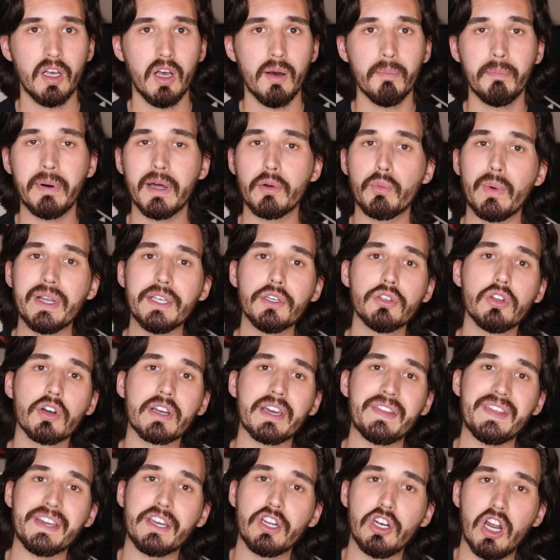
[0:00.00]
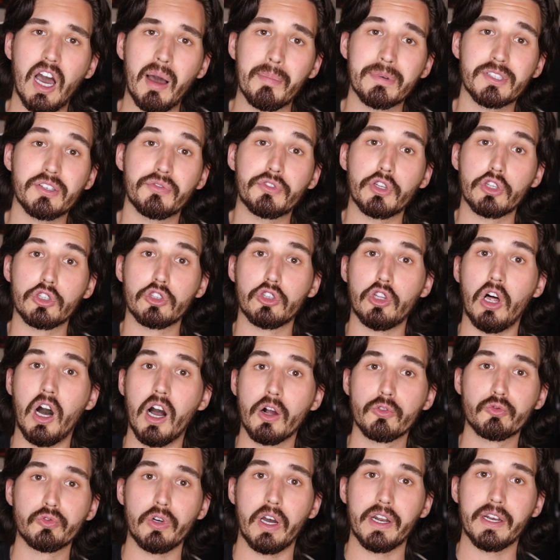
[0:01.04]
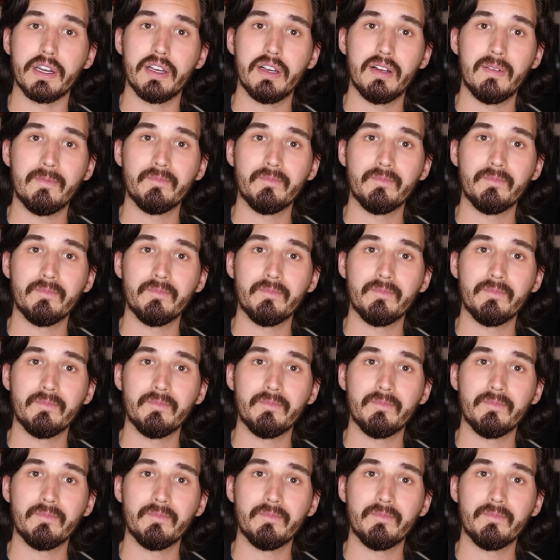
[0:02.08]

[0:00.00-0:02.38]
But when you look at the economics of the long run,